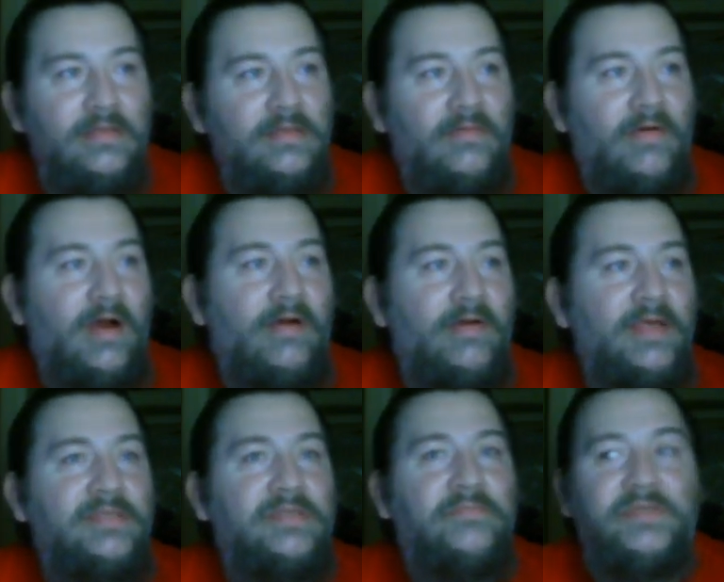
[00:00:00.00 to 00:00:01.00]
Wow,
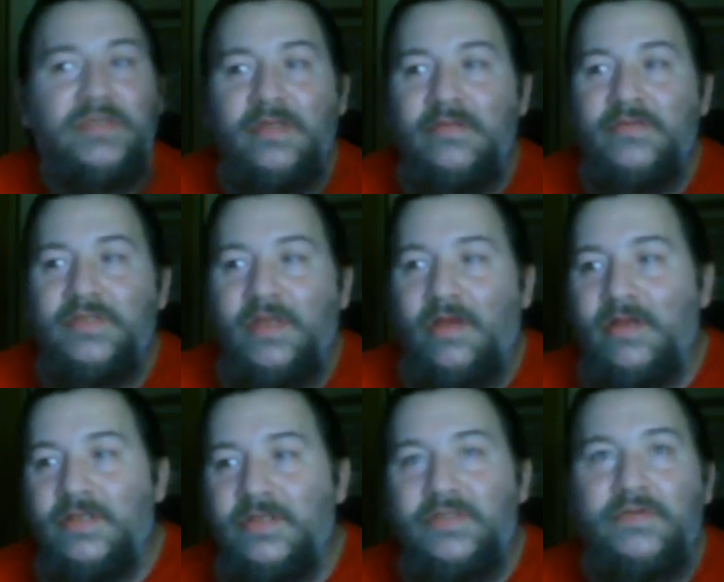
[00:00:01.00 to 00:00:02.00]
as I'm sitting there staring
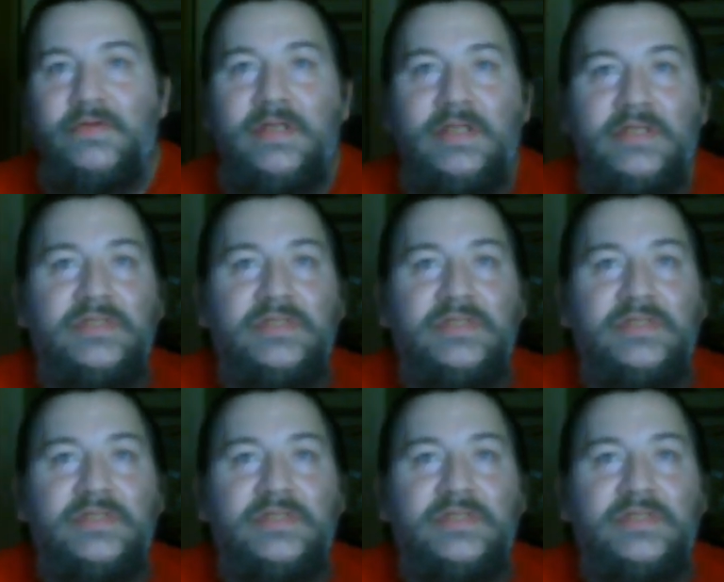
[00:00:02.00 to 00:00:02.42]
at the screen, this